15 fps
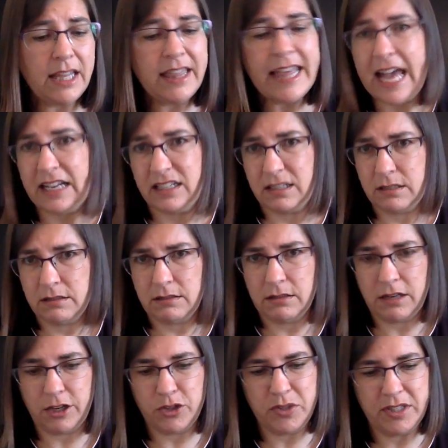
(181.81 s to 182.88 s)
that,
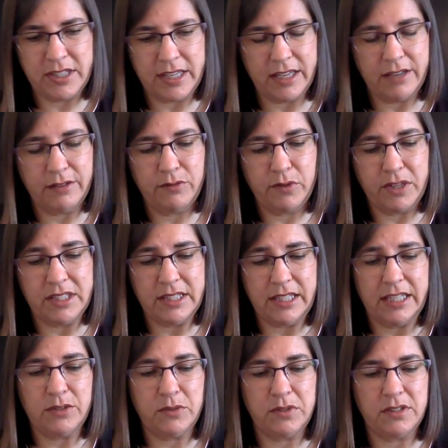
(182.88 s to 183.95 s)
Audrey said, voice laced
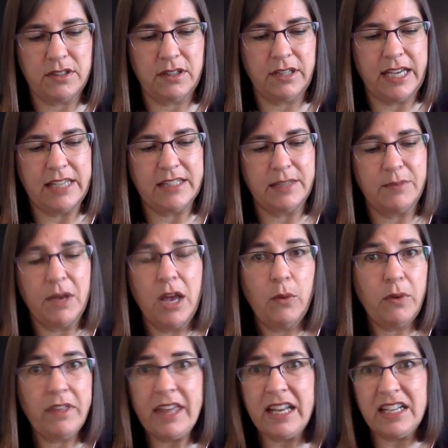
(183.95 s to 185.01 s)
with sarcasm. Well,
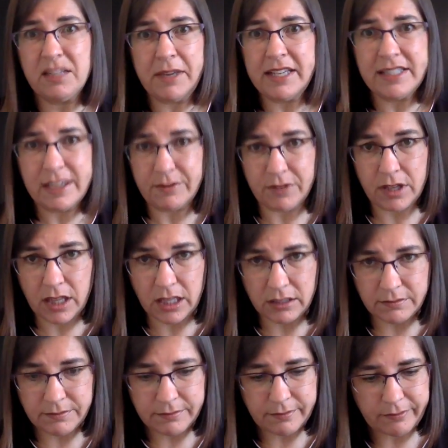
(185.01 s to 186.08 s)
that explains everything.
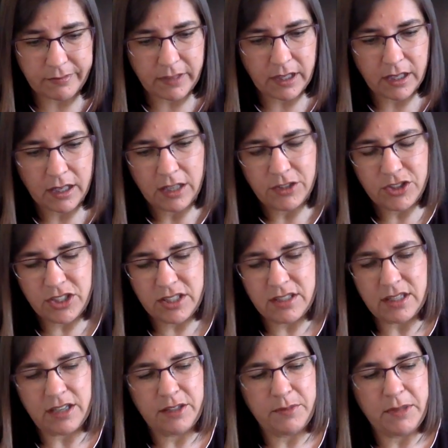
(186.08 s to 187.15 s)
She
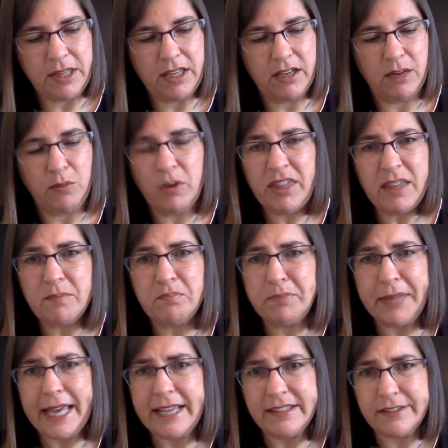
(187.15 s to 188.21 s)
socked me in the arm. What the
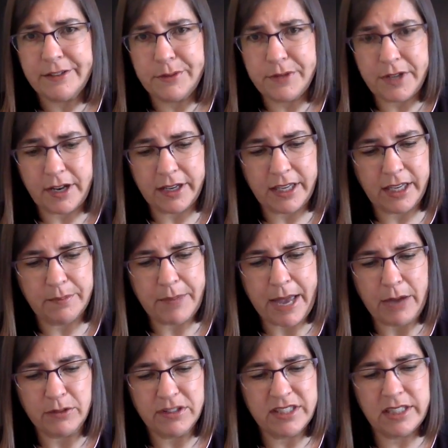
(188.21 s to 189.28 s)
blast are you talking
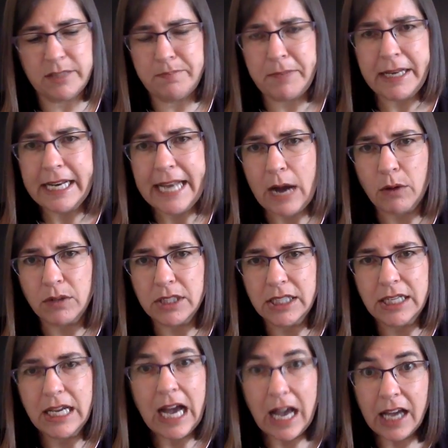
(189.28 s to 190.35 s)
about? Spit it out.
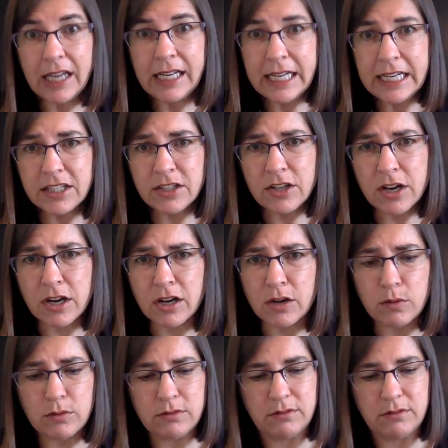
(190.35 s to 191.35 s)
I need to know.